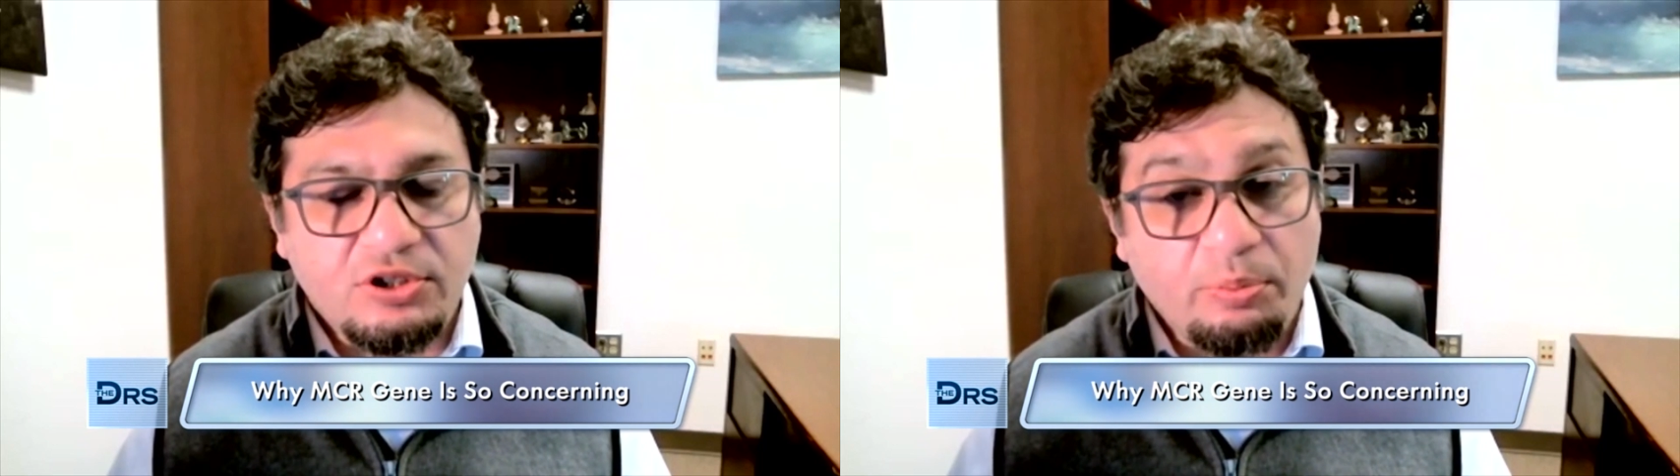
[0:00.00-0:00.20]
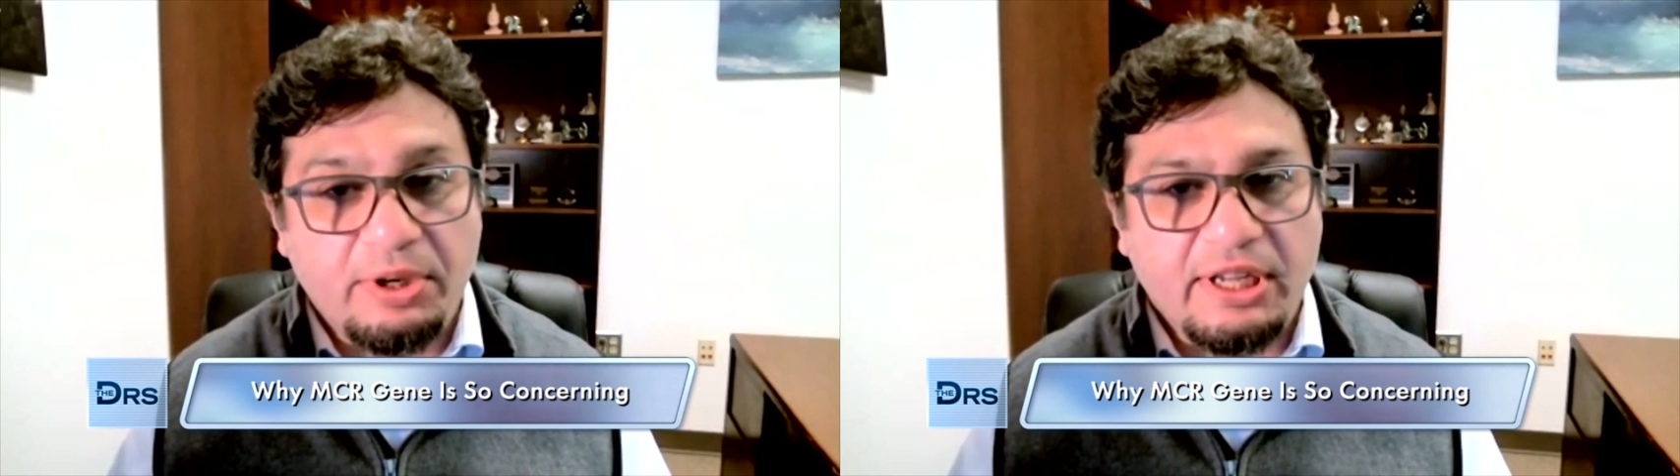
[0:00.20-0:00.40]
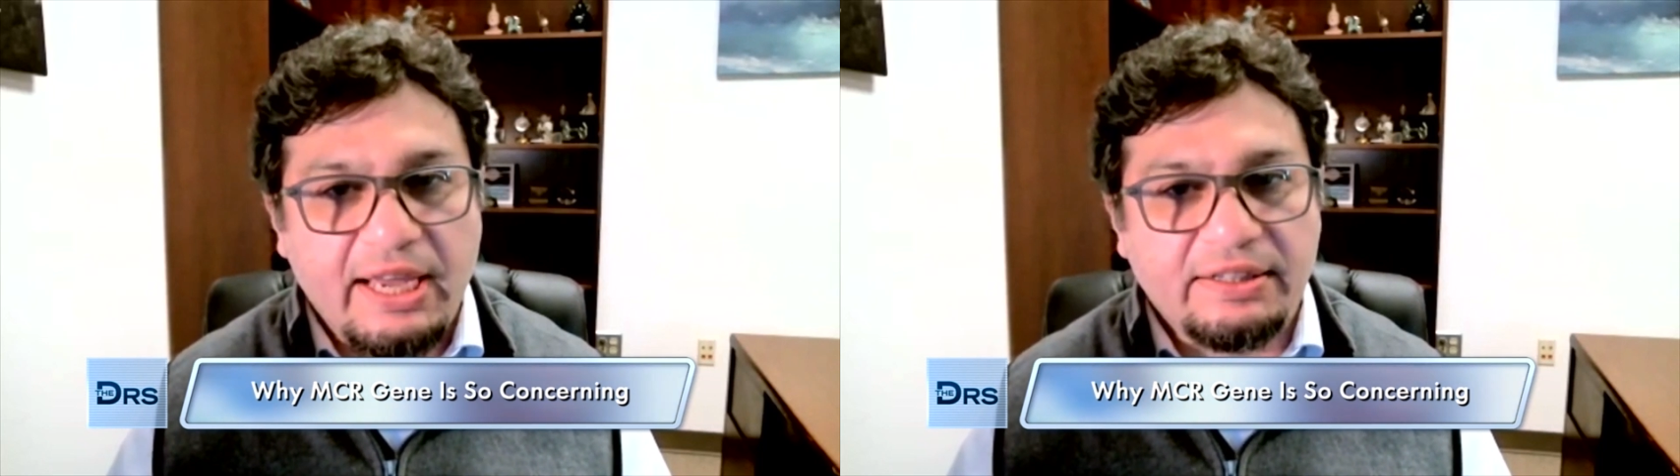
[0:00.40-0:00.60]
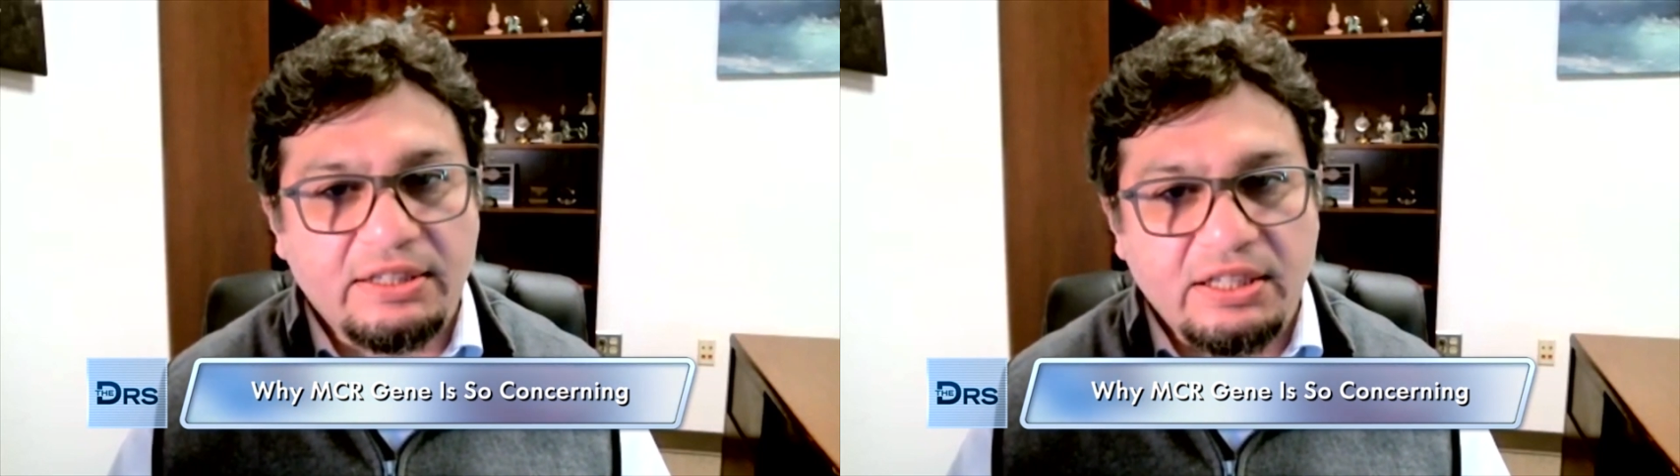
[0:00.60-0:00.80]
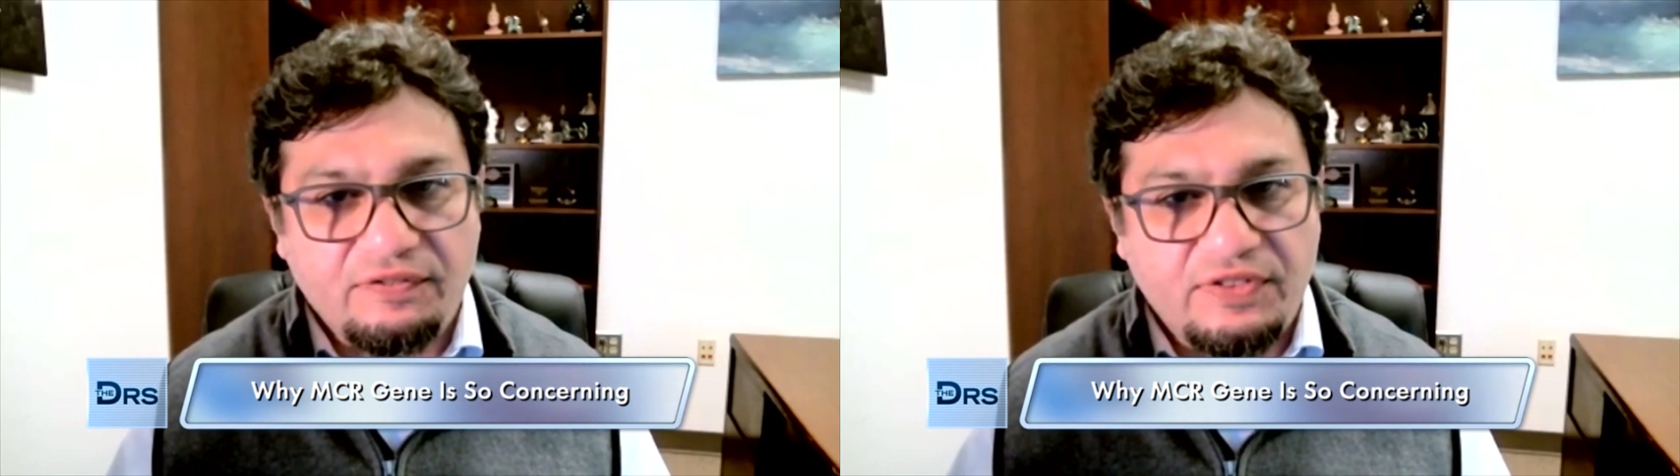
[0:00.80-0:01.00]

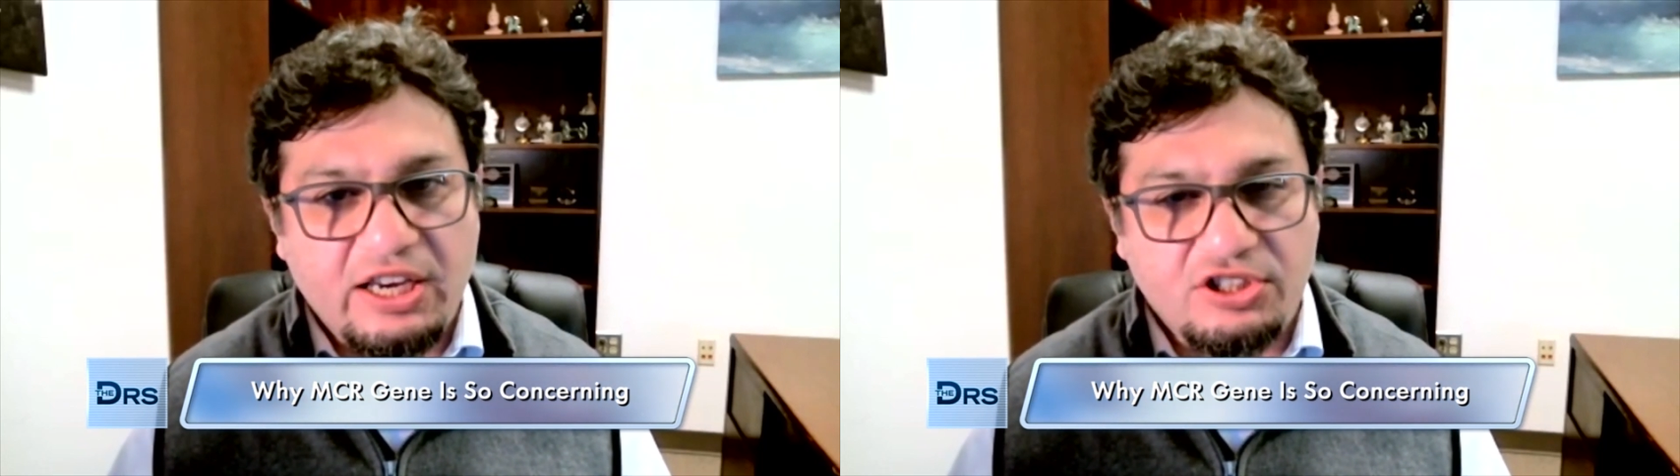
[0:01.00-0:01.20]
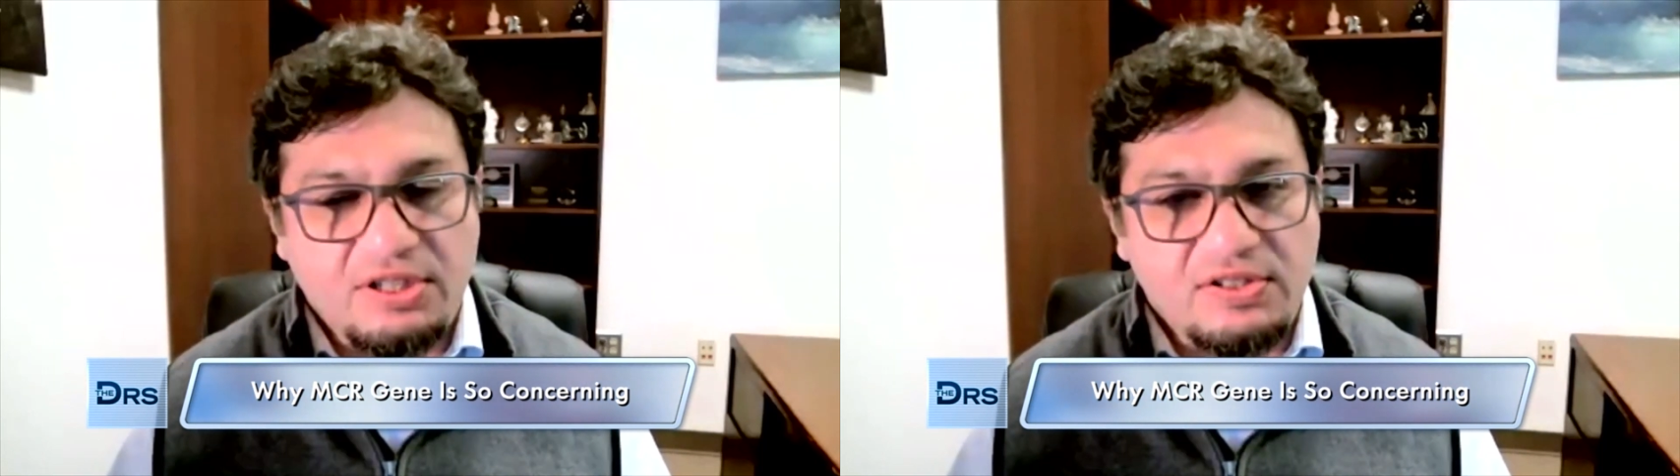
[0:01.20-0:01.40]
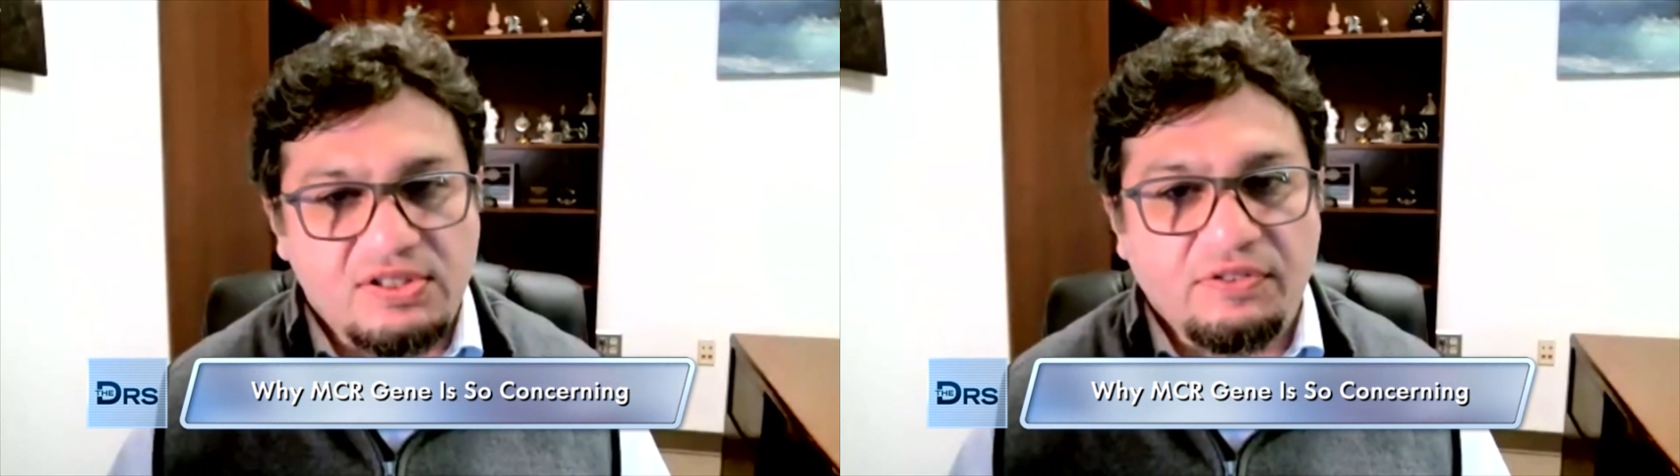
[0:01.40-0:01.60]
complicated infections,